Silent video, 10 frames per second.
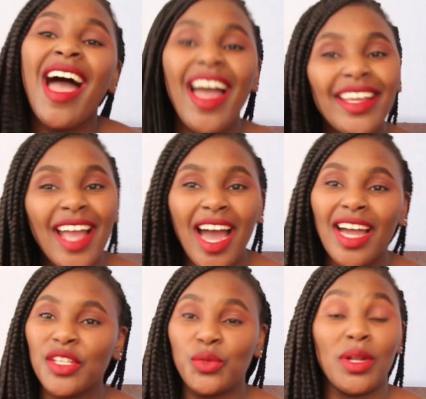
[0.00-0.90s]
Hi
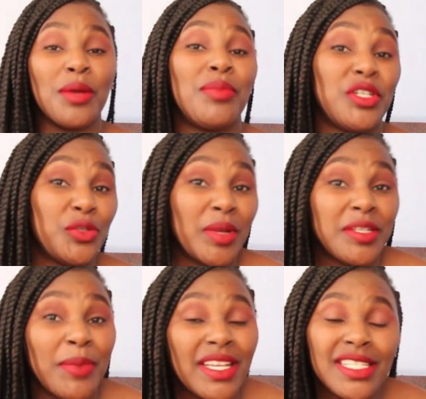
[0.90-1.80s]
guys, welcome back to my
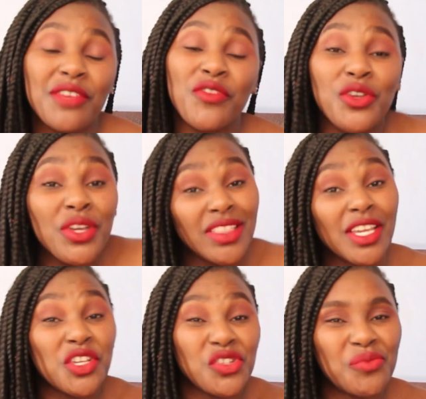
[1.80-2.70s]
space. If you're new here,
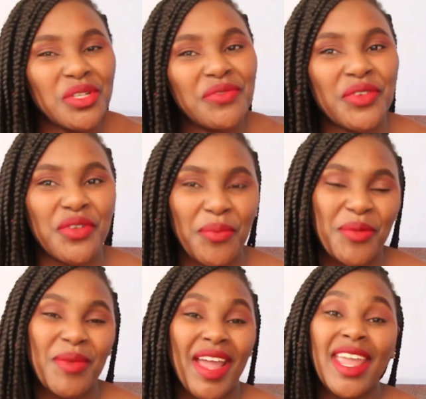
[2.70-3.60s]
thank you so much for
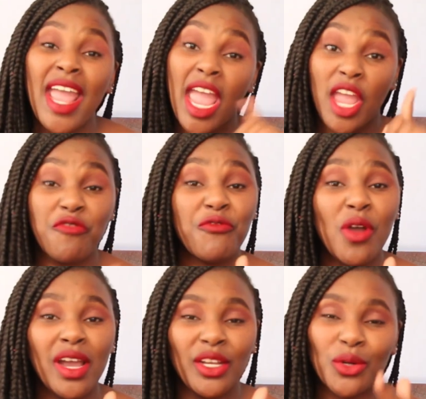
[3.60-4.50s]
dropping by. If you
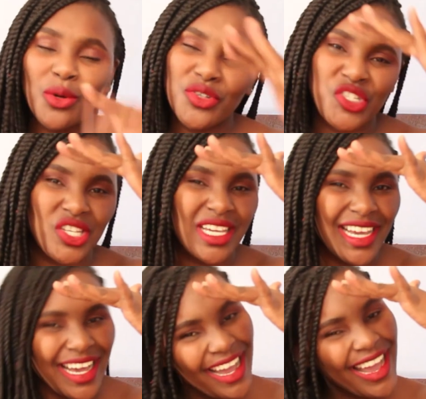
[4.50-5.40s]
are an OG,
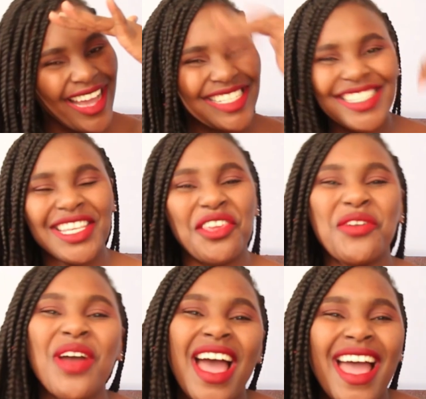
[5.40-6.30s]
I see
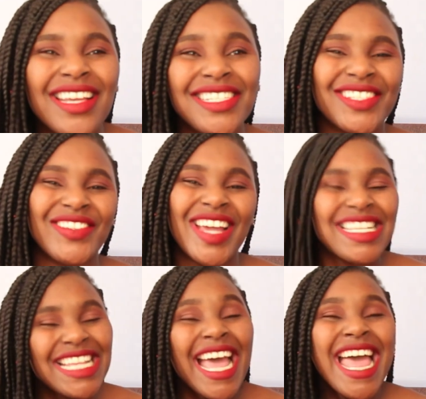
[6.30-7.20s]
you
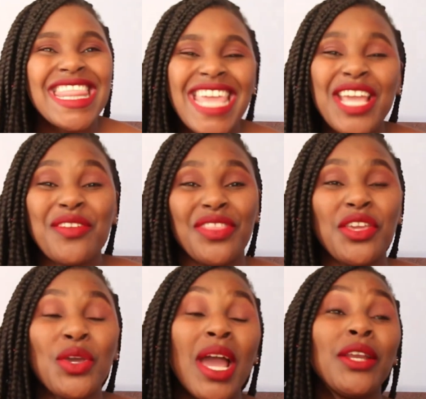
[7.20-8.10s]
guys.
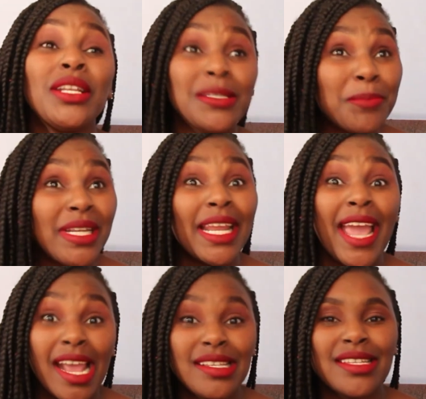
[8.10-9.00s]
Thank you. I know it's been
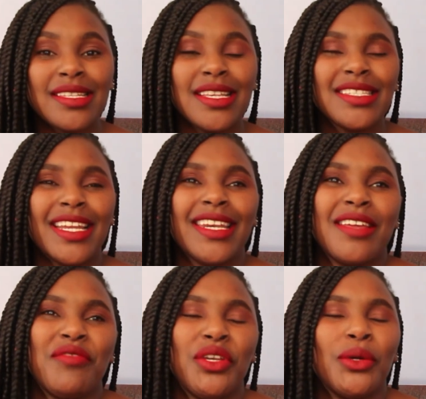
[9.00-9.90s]
ages since I did
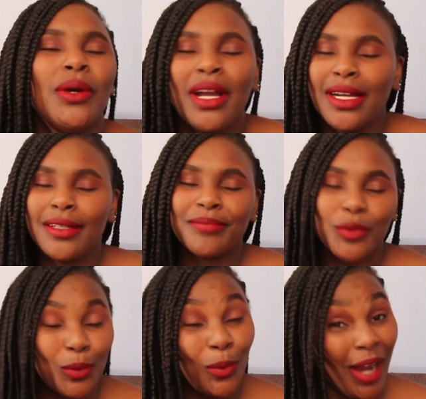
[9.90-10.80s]
a video,
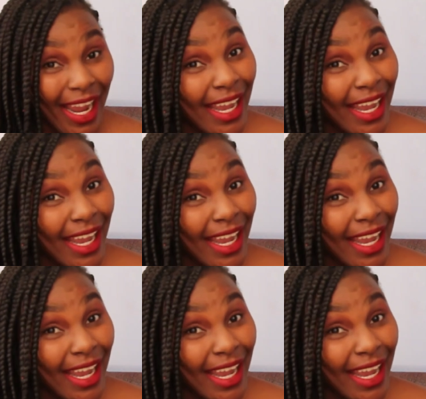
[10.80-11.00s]
but